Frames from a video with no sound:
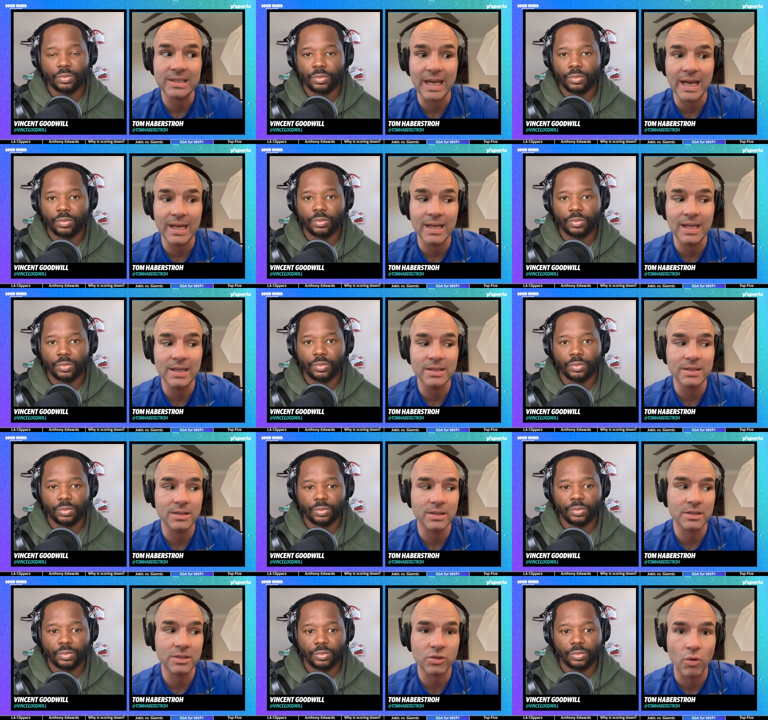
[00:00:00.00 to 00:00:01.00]
Speaker 1: standings,
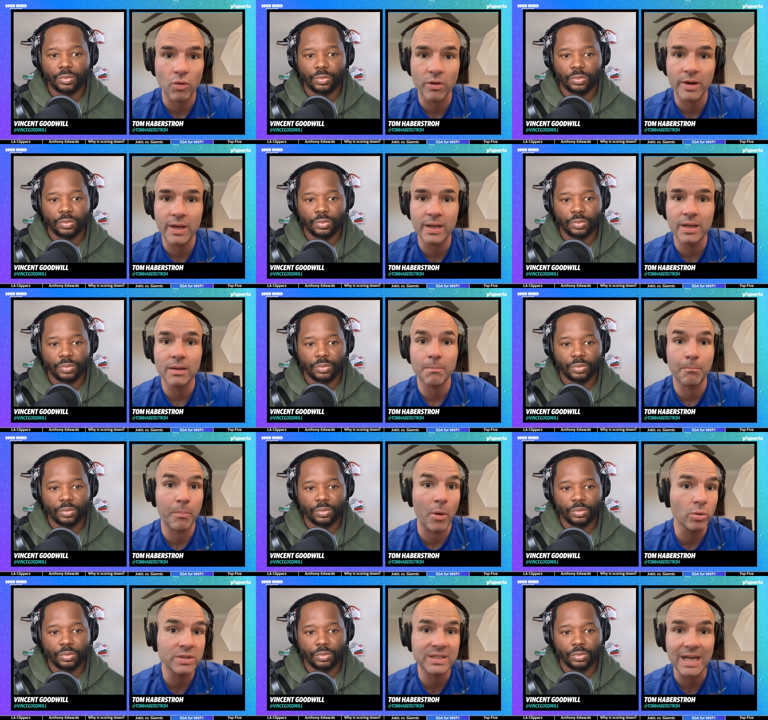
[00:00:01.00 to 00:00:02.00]
the story,
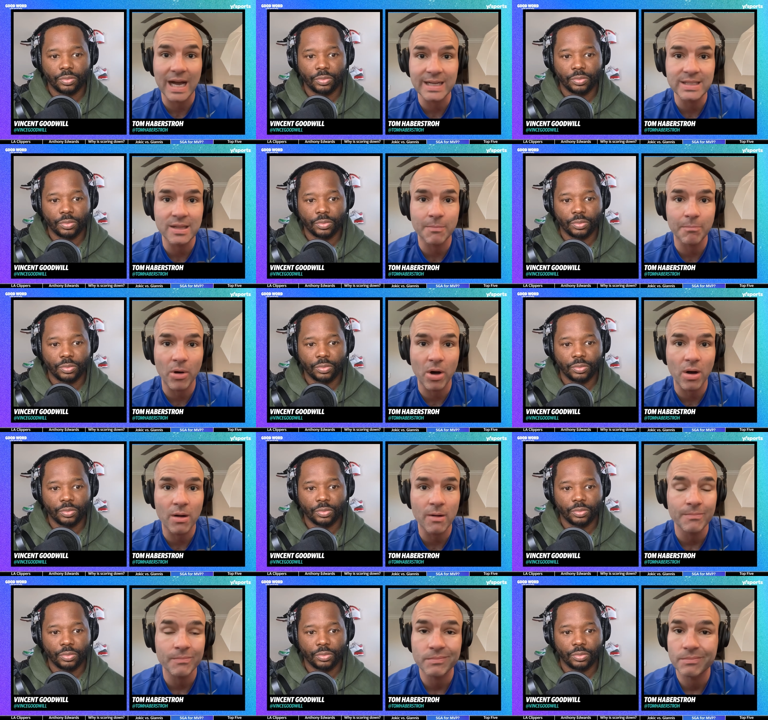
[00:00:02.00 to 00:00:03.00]
both sides of the
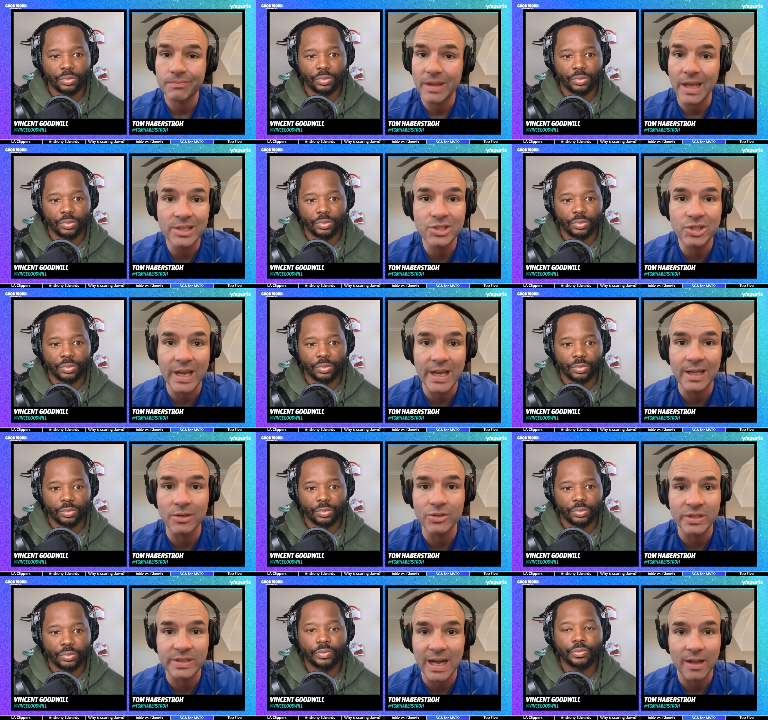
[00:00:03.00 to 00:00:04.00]
ball, it's Shai
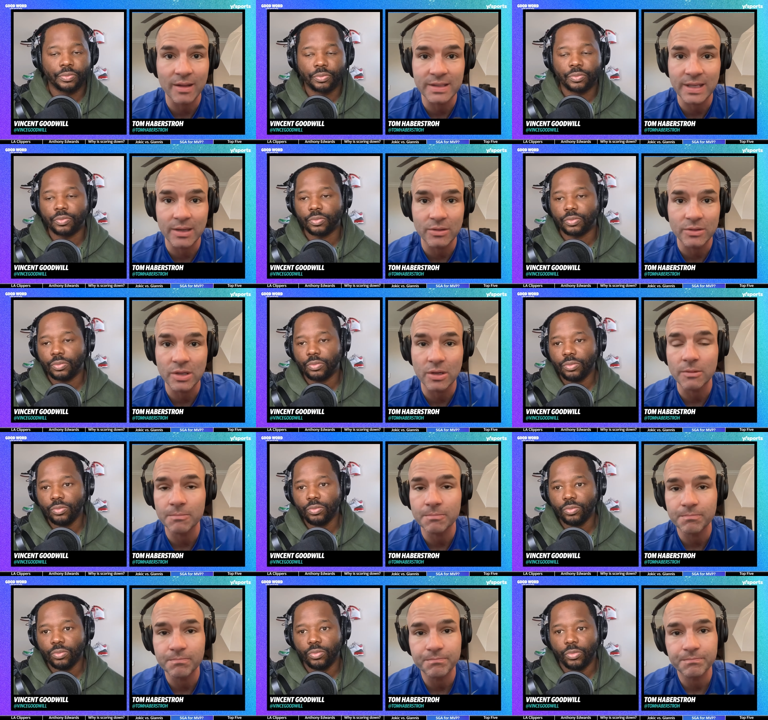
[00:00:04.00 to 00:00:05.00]
Gilgeous-Alexander's year.
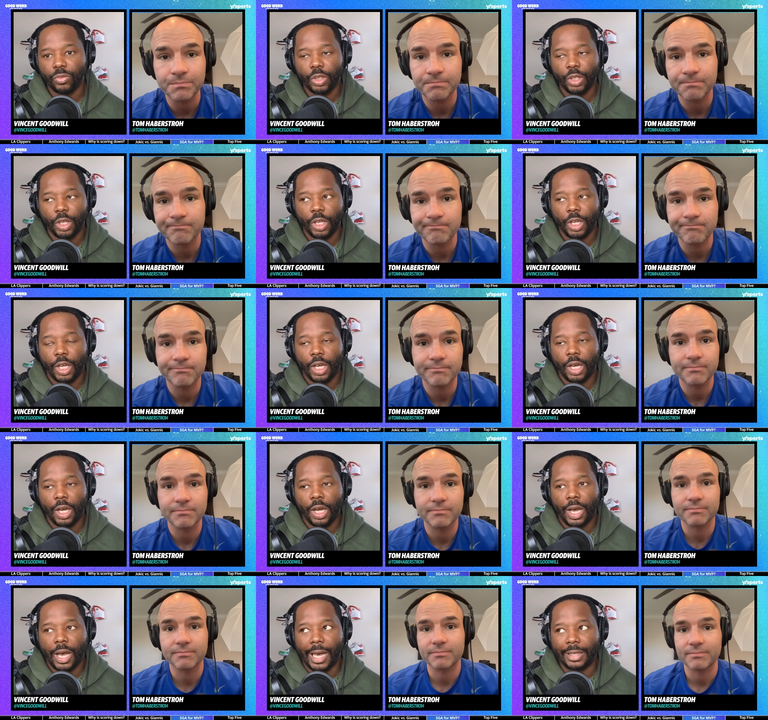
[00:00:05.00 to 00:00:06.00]

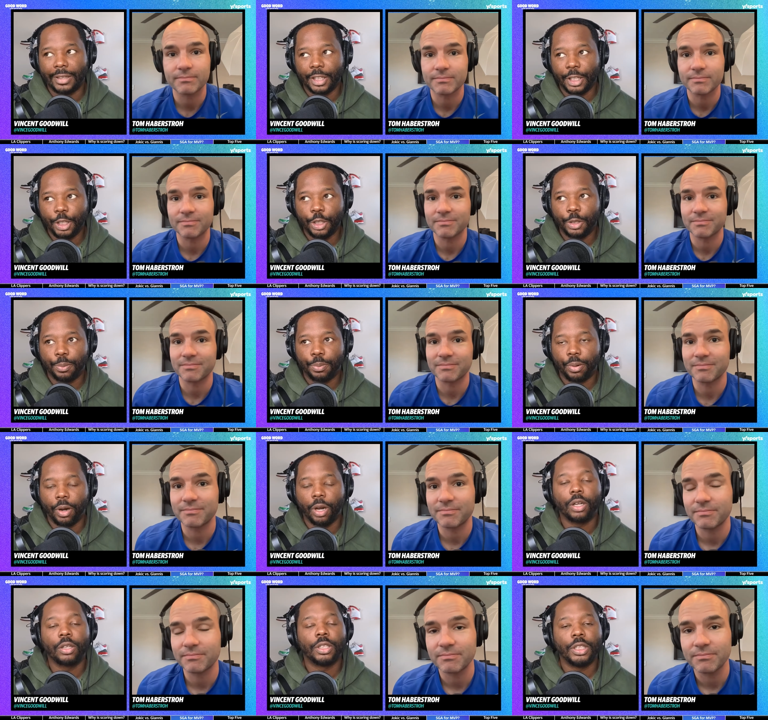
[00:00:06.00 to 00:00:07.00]
Speaker 2: I think
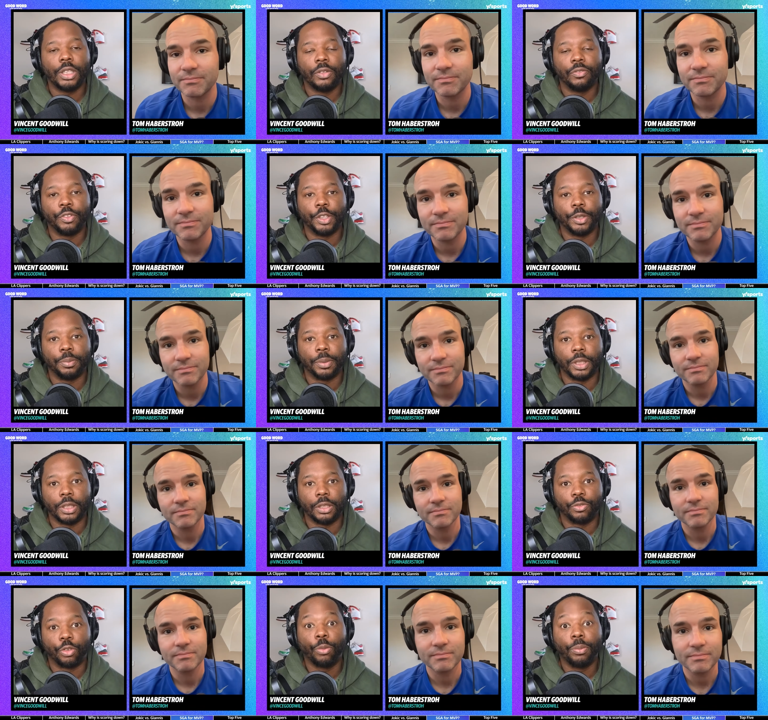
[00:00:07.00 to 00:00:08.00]
part of the
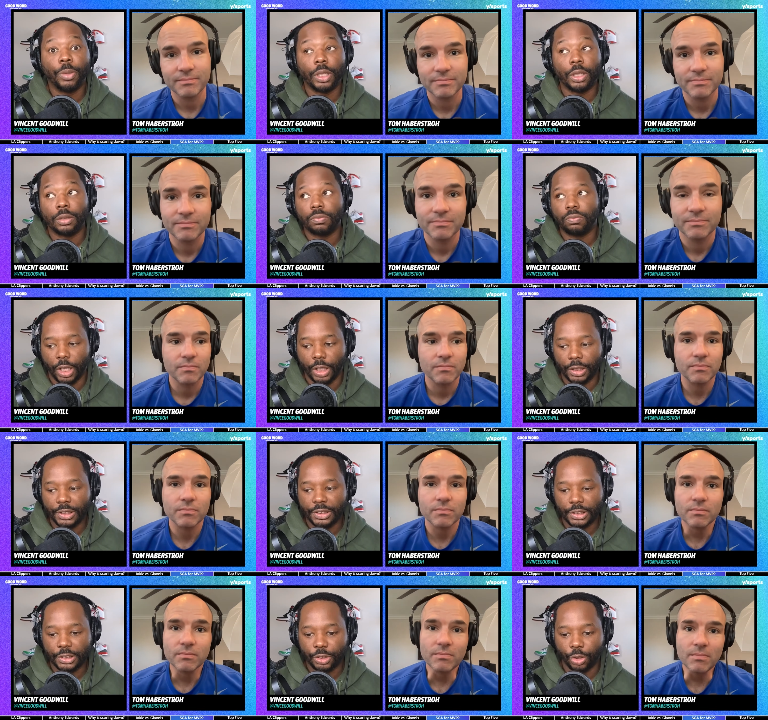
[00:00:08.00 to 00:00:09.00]
MVP for me, at
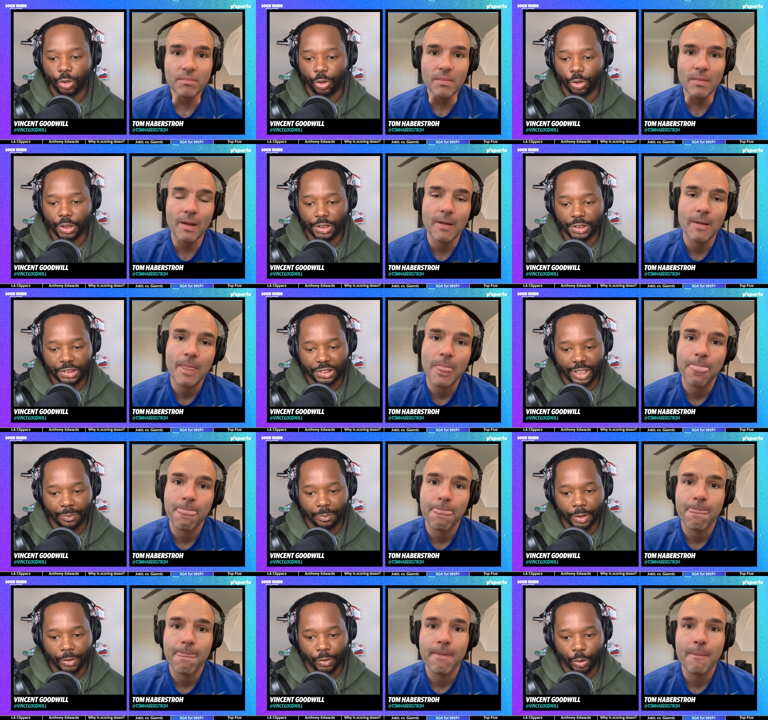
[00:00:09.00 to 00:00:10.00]
least historically, since
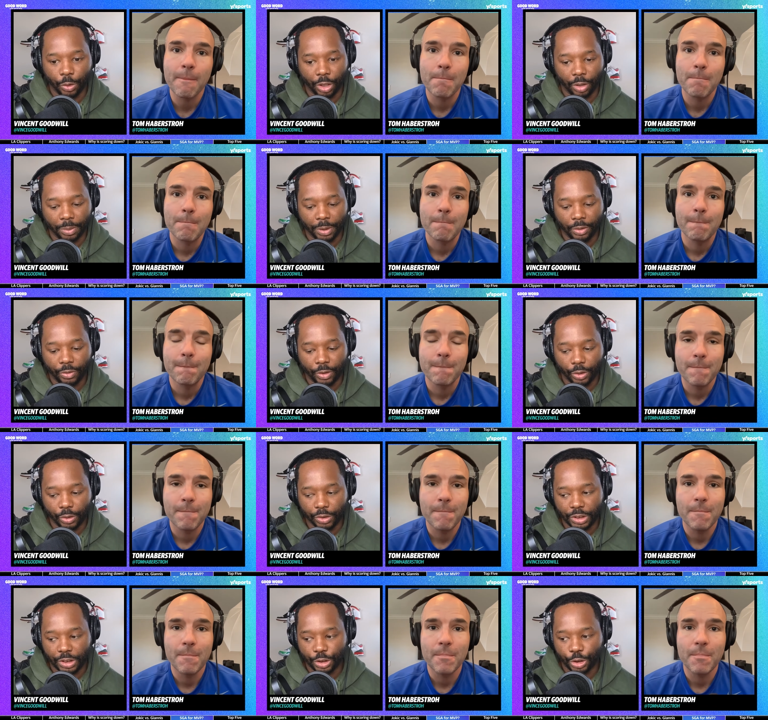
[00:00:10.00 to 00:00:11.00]
I've been a voter, and I've been a voter
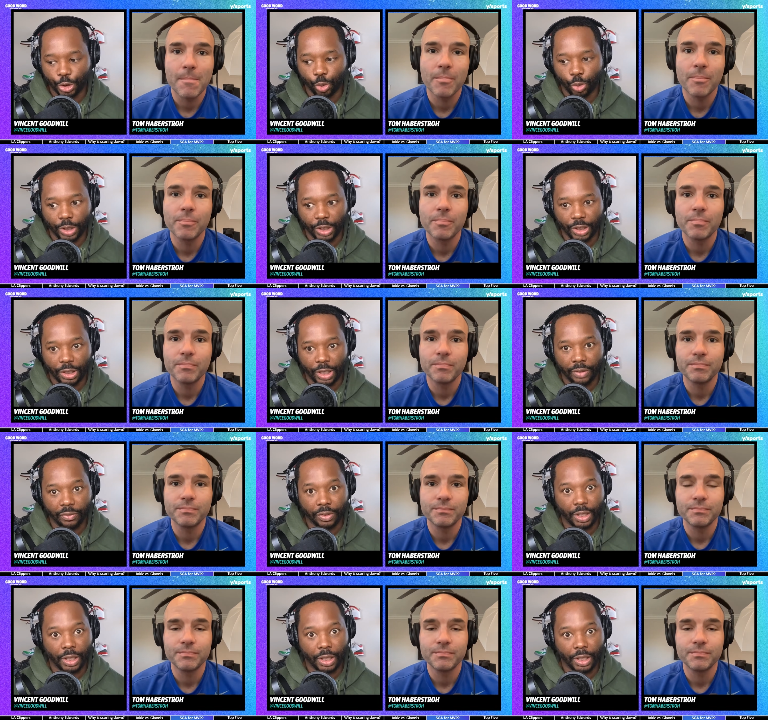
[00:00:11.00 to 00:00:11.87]
since 2011,